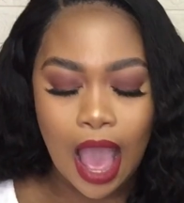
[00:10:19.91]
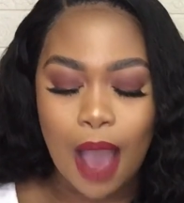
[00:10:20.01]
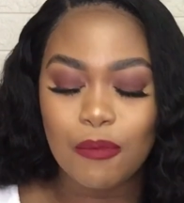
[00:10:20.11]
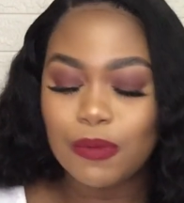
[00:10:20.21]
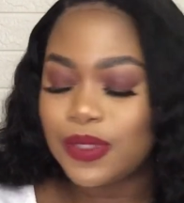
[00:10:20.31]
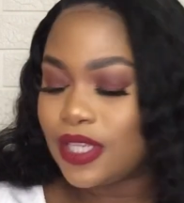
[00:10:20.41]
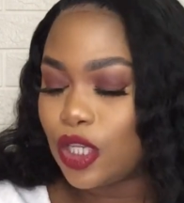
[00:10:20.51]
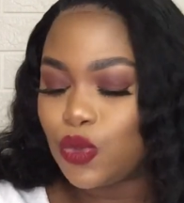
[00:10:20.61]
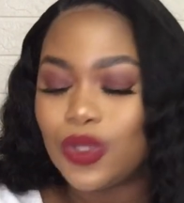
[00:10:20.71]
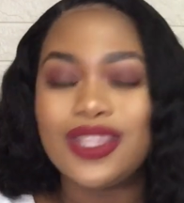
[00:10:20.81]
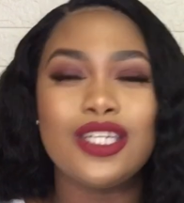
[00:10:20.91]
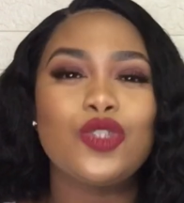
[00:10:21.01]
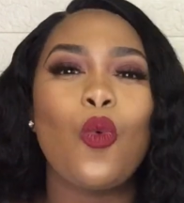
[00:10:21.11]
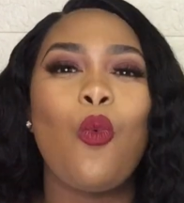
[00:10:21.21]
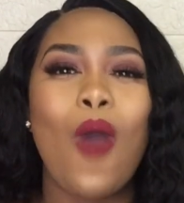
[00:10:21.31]
I'm obsessed with
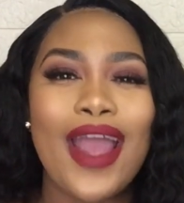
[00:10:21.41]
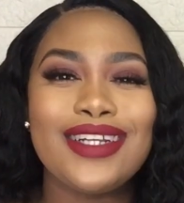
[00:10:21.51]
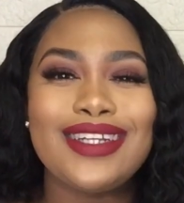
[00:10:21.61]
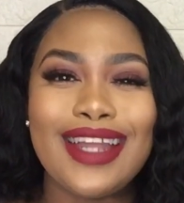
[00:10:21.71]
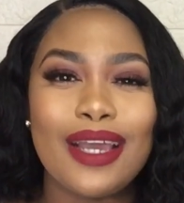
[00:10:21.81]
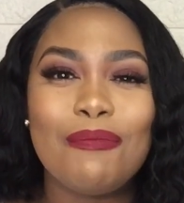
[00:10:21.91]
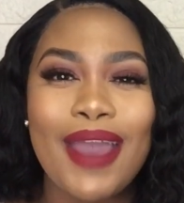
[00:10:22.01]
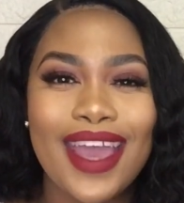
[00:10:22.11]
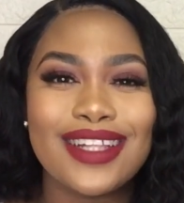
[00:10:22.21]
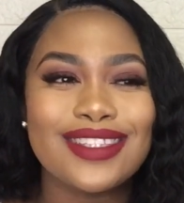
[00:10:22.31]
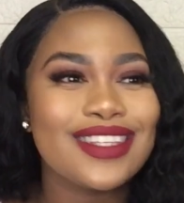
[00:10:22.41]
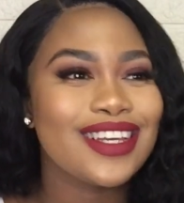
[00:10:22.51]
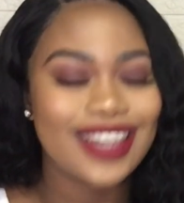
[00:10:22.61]
these wide leg pants.